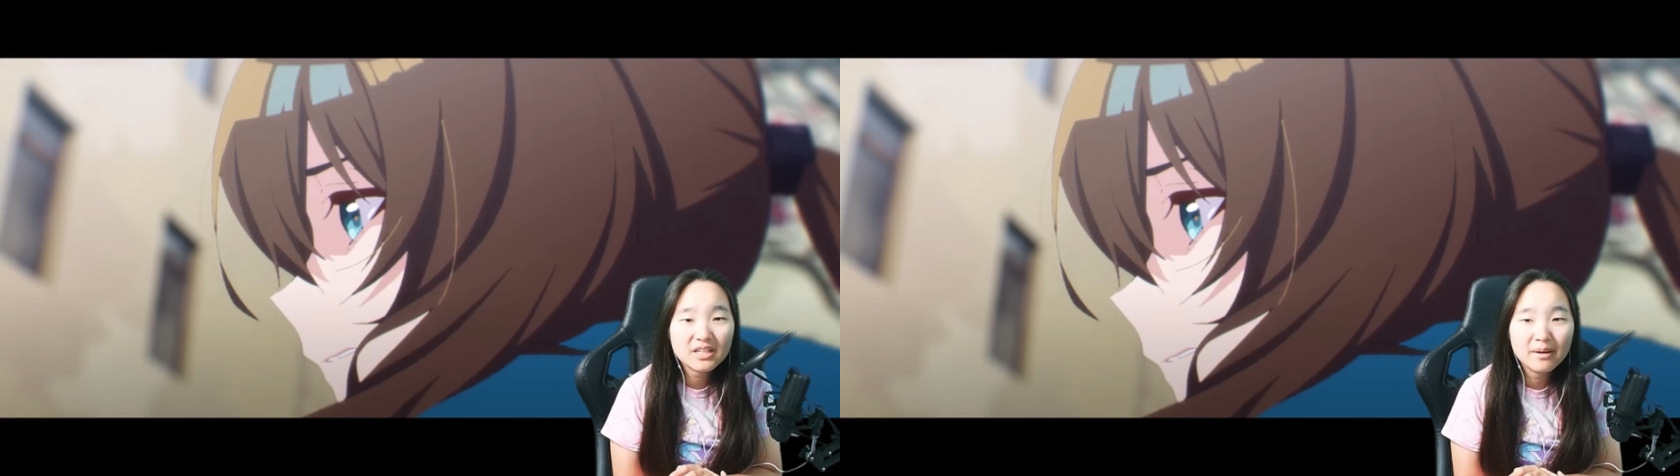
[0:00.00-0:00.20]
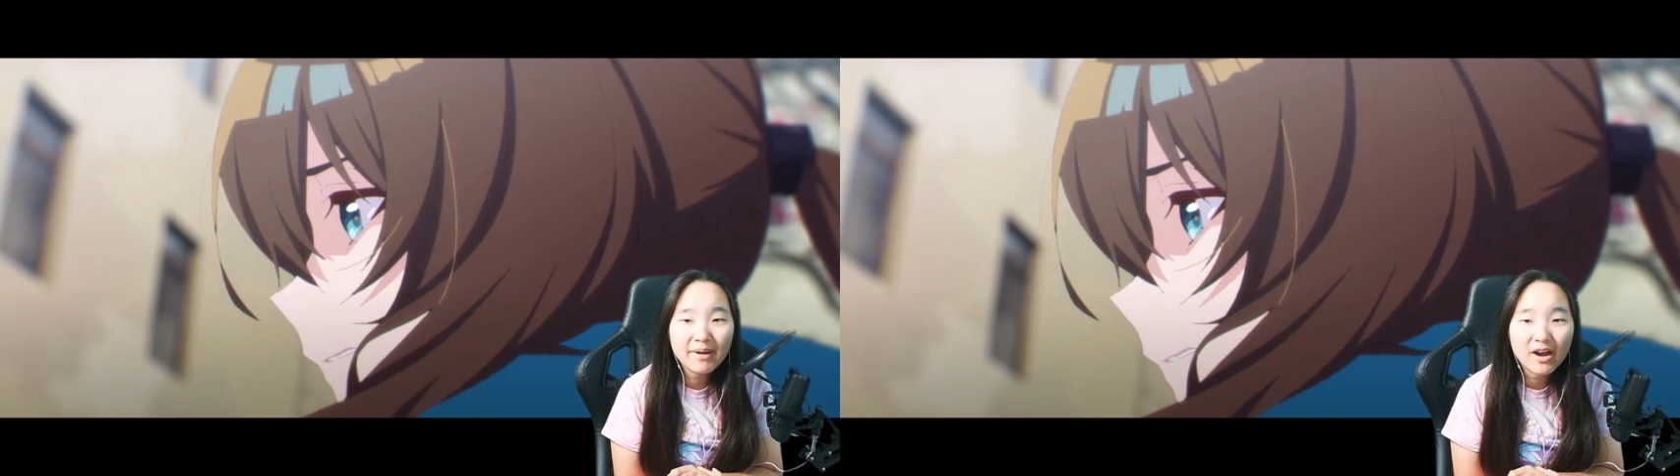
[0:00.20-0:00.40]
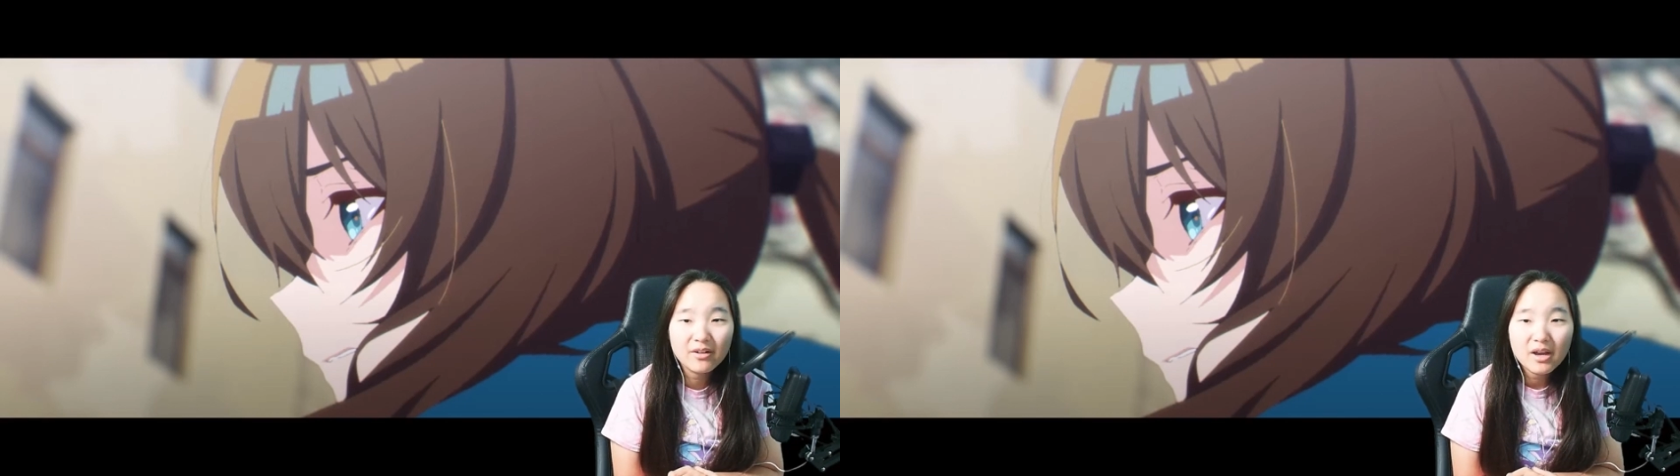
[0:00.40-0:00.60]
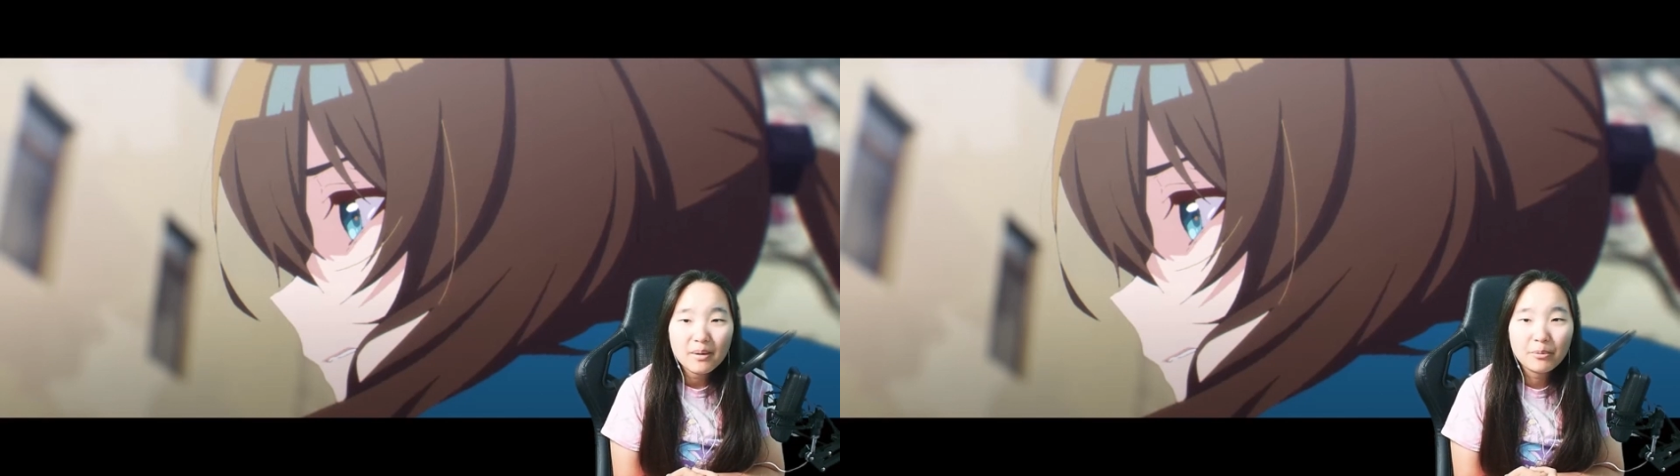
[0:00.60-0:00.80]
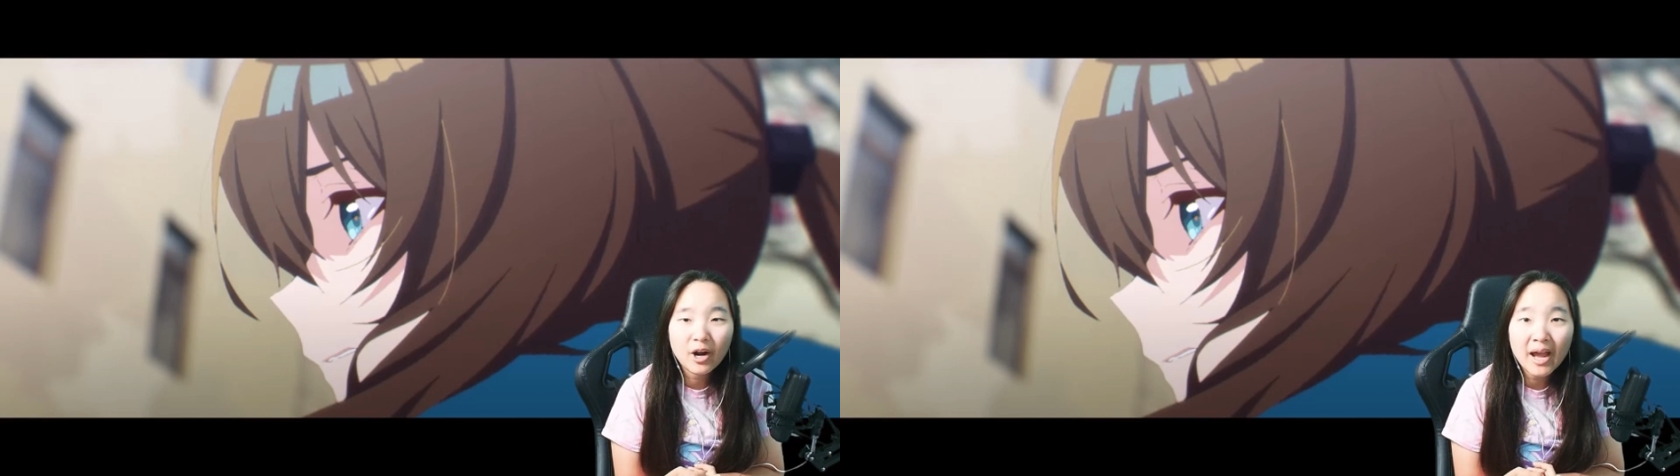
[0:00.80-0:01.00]
come out,
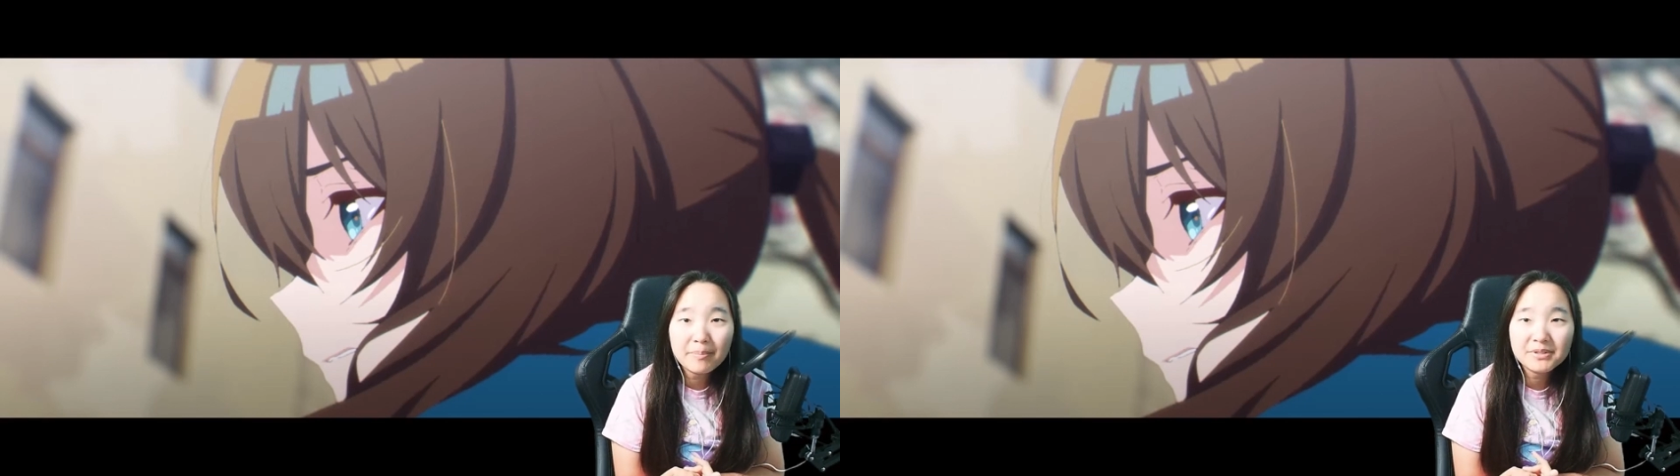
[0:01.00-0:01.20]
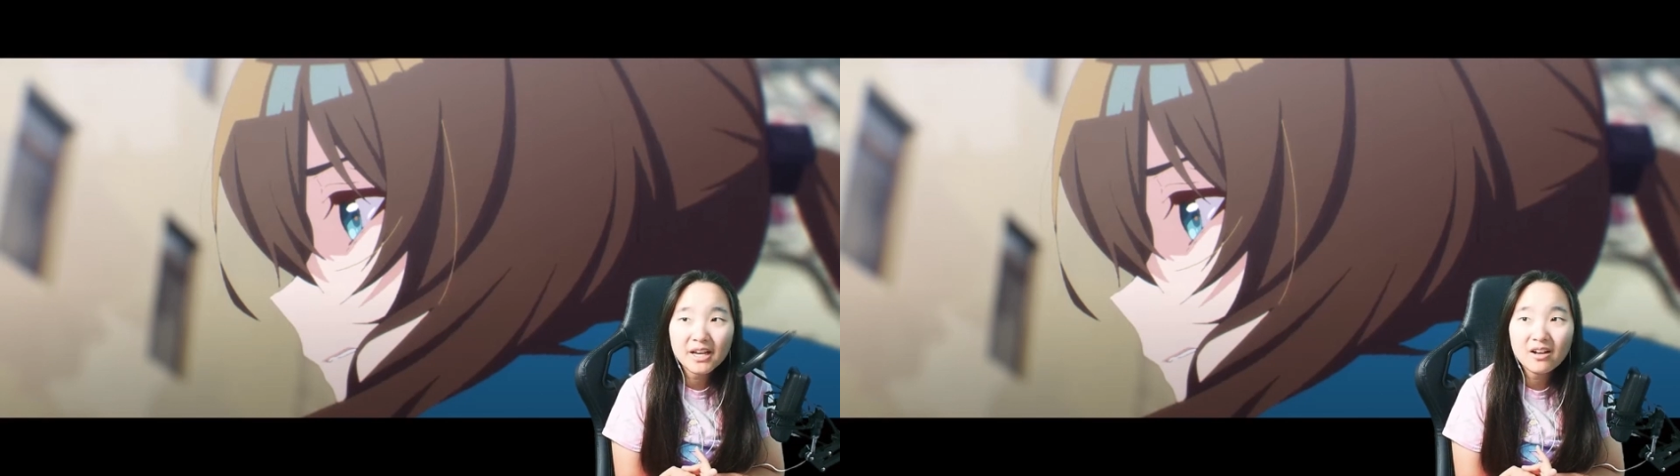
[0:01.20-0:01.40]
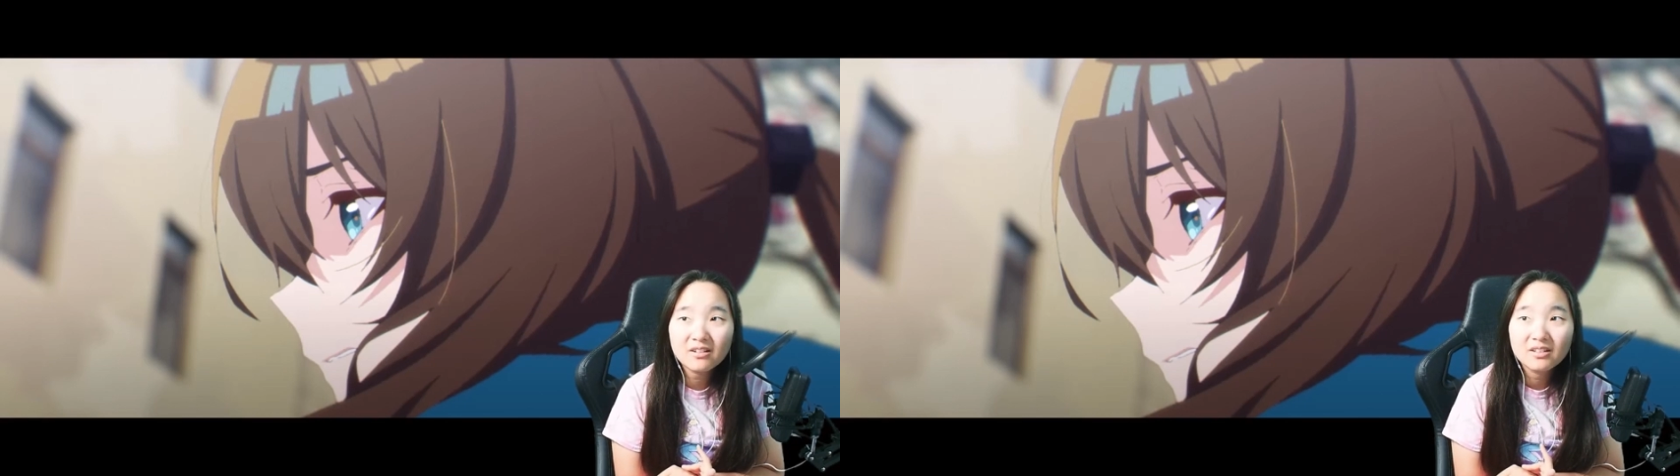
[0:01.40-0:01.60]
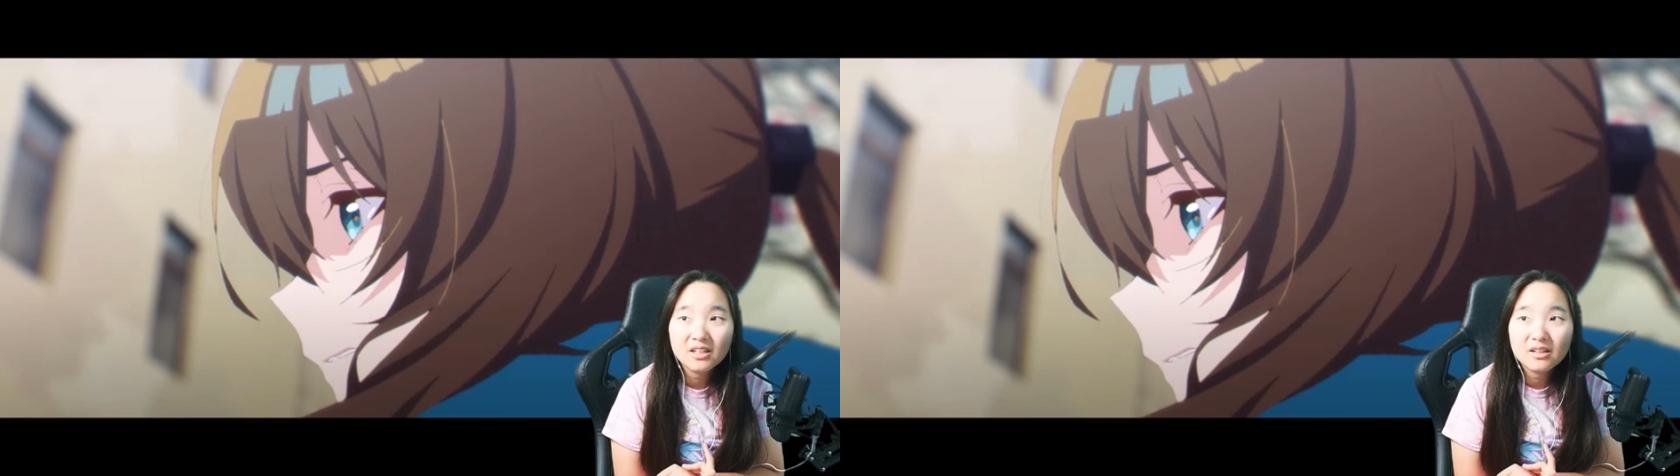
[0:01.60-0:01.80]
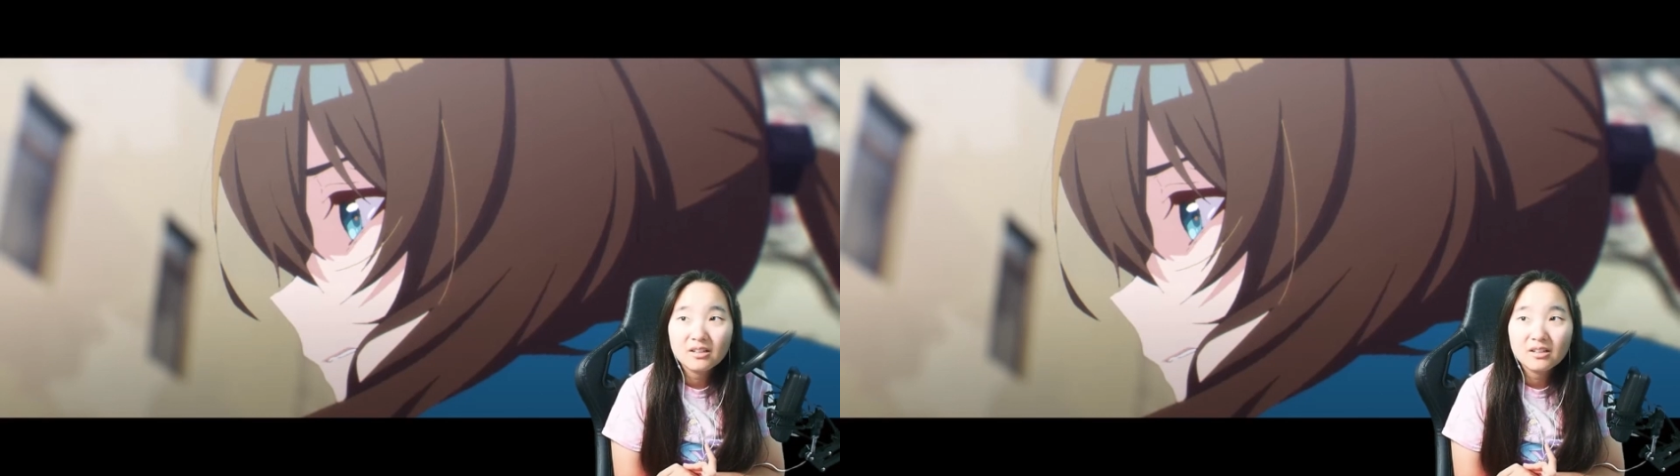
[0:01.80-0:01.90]
perhaps I'll